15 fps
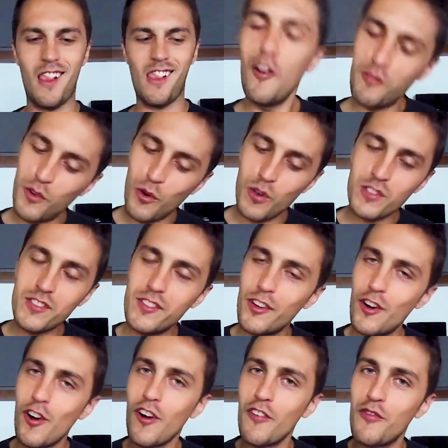Of course,
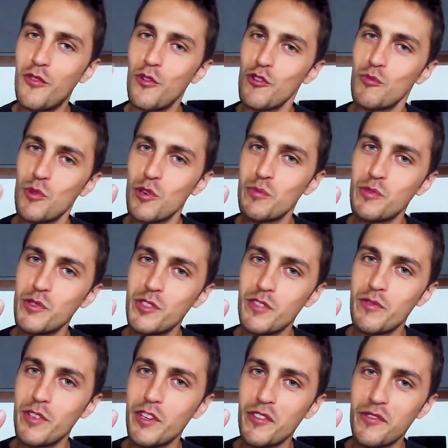there are 4 more
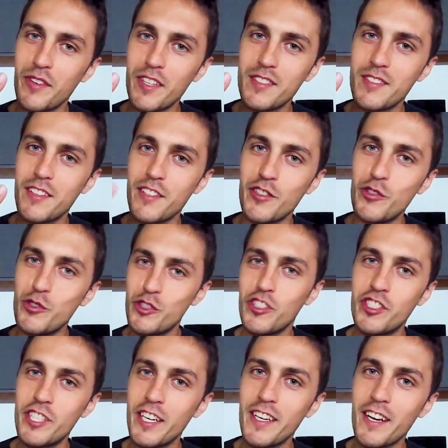music video effects that you should
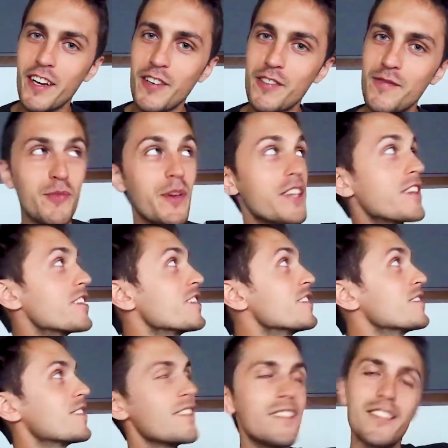check out. To make it
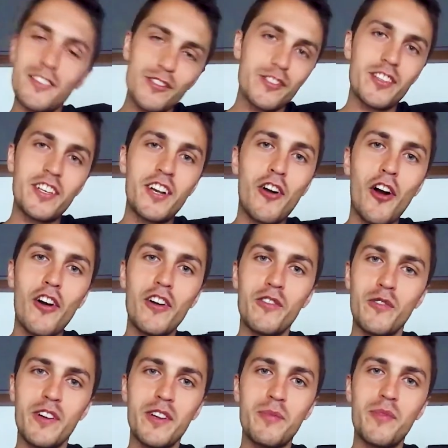easy, there's a
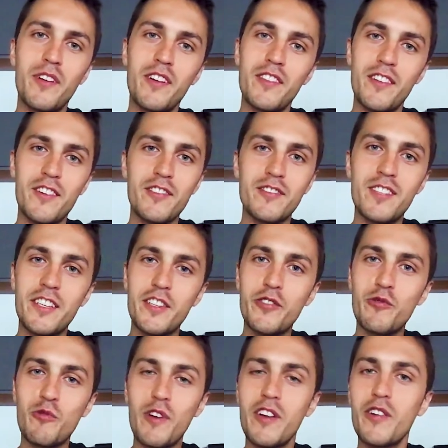card right up there that'll take
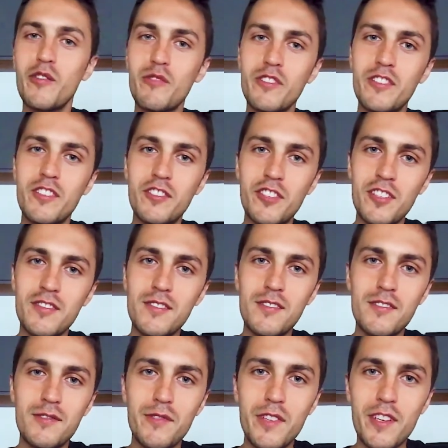you right over to
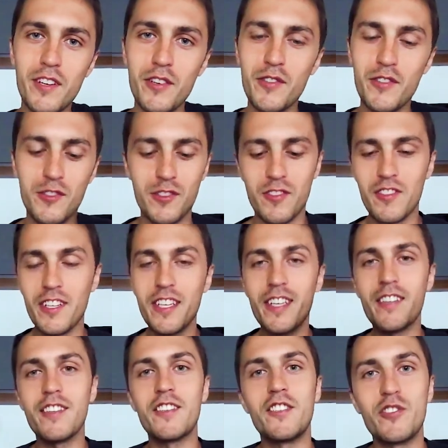Justin's video. There's a link
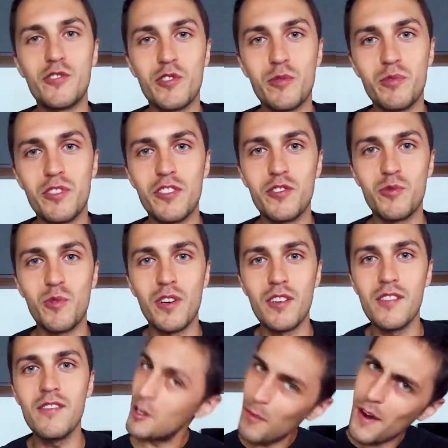in the description as
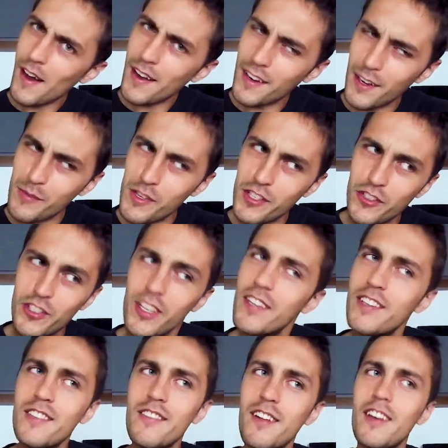well. Come on, I mean, you're
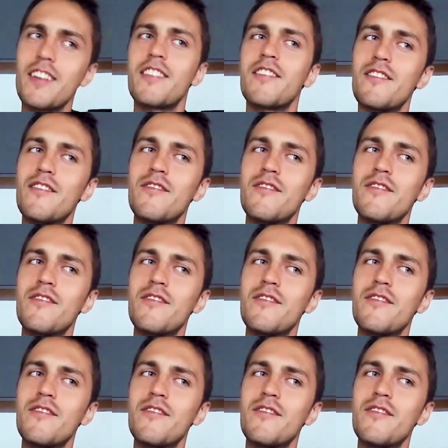getting like